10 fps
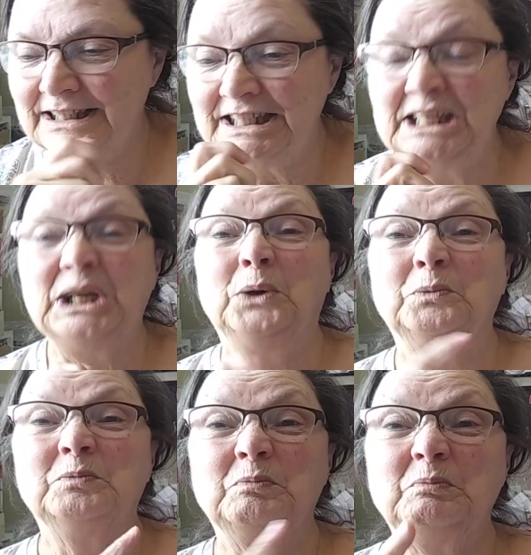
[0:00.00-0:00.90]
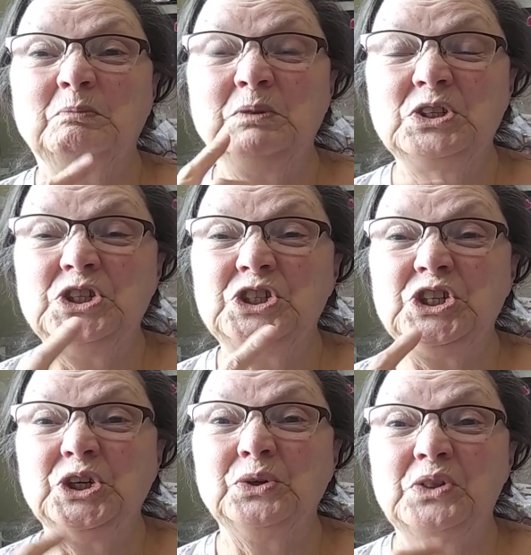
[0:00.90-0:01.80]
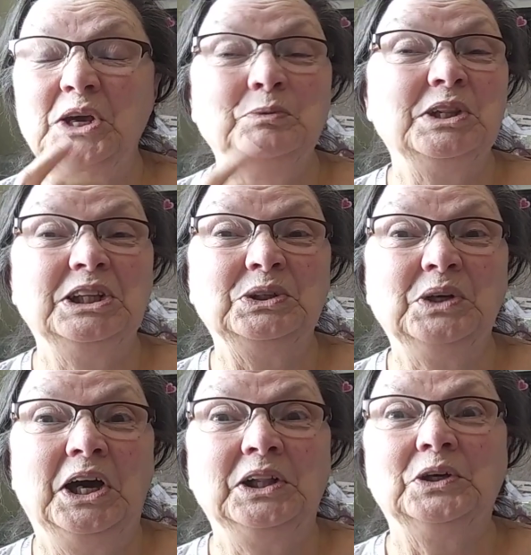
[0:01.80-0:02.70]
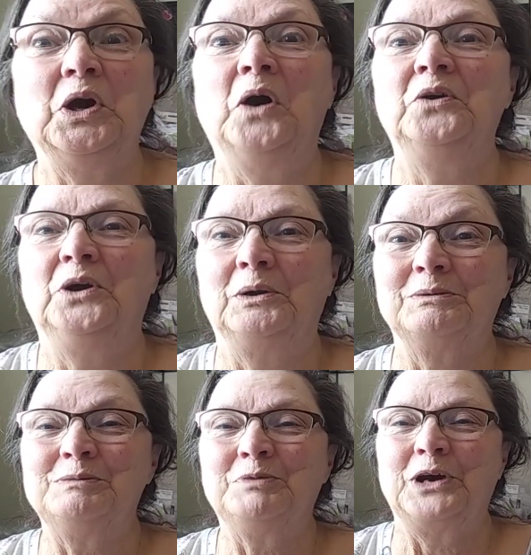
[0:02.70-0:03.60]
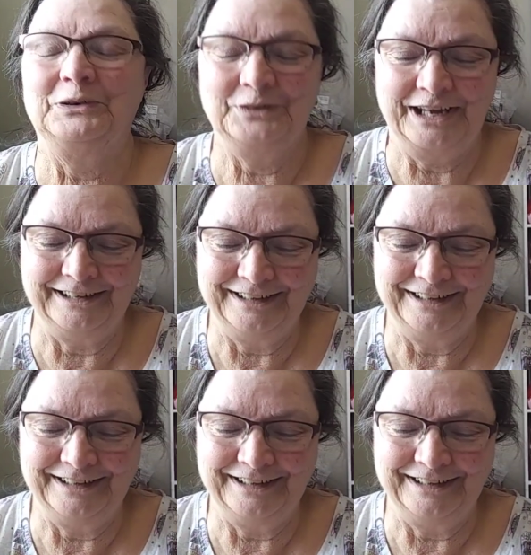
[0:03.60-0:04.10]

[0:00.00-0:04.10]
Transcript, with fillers: you know, sheer thing with a little color. Oh no, it was bright red.